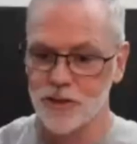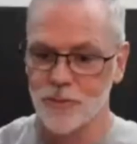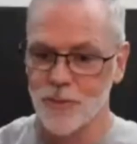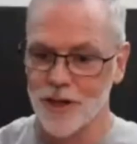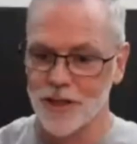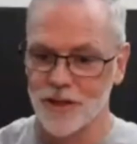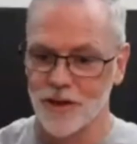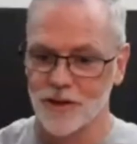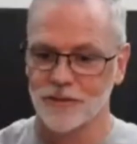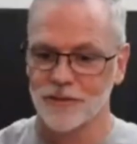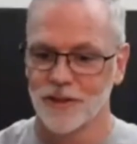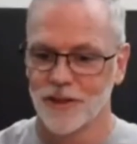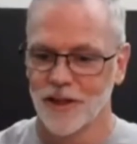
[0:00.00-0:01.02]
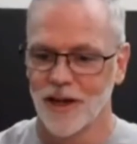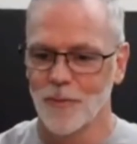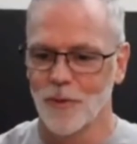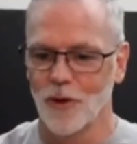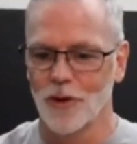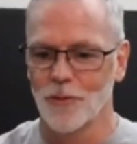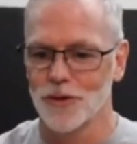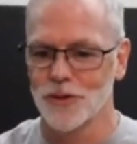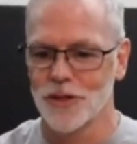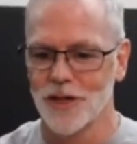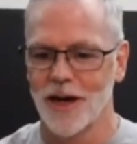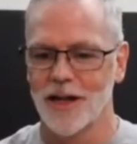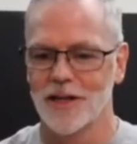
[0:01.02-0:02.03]
to myself. I'm the only person
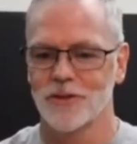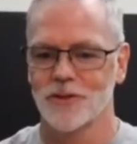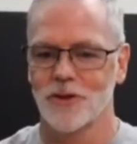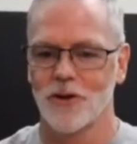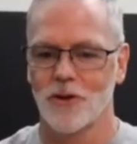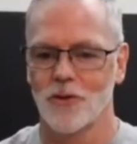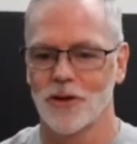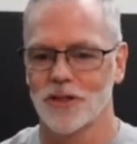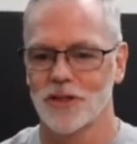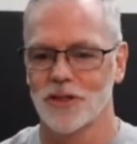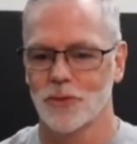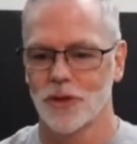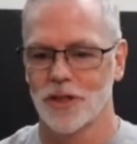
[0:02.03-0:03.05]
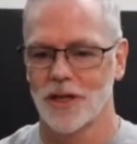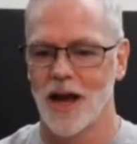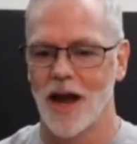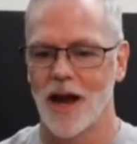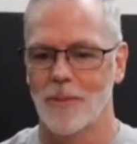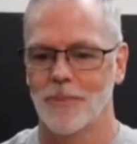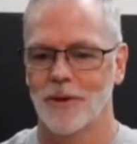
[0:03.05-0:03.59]
that answers all questions within the app.